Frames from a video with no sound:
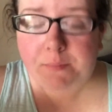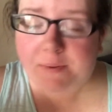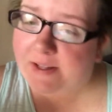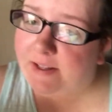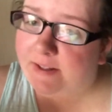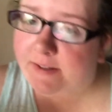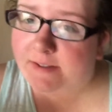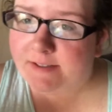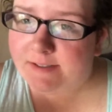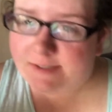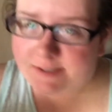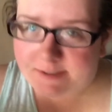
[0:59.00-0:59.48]

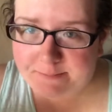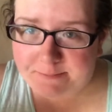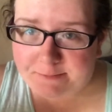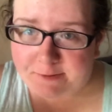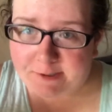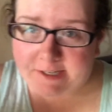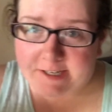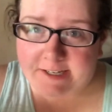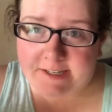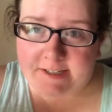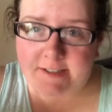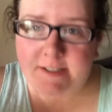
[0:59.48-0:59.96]
Well, good
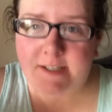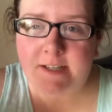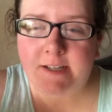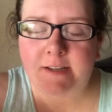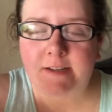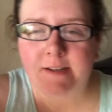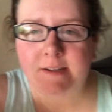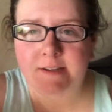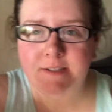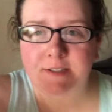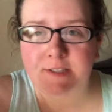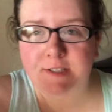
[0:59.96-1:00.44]
morning.
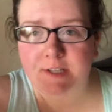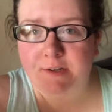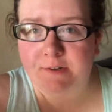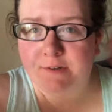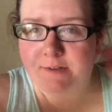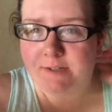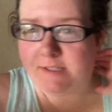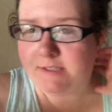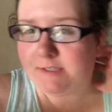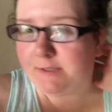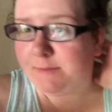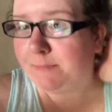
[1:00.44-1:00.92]
So
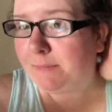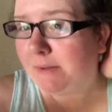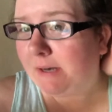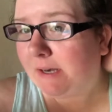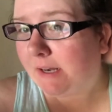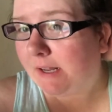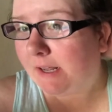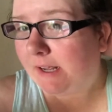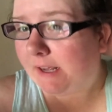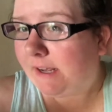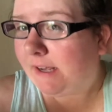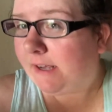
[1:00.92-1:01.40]
it's
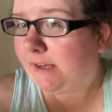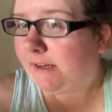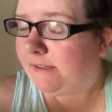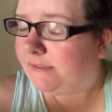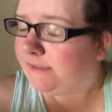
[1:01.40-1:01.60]
Monday,